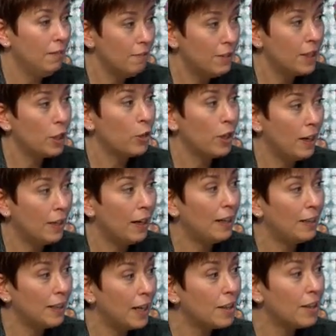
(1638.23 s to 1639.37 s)
figuring out how
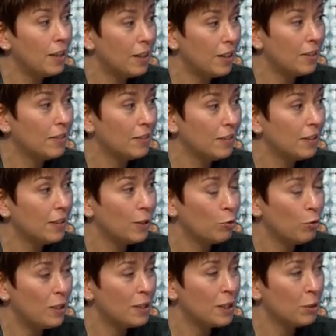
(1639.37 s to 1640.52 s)
to get there in
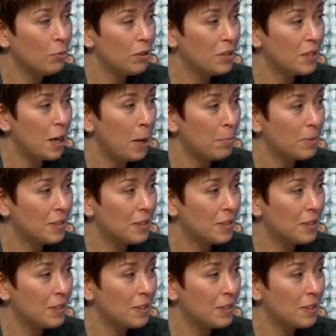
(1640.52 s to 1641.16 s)
reasonable steps.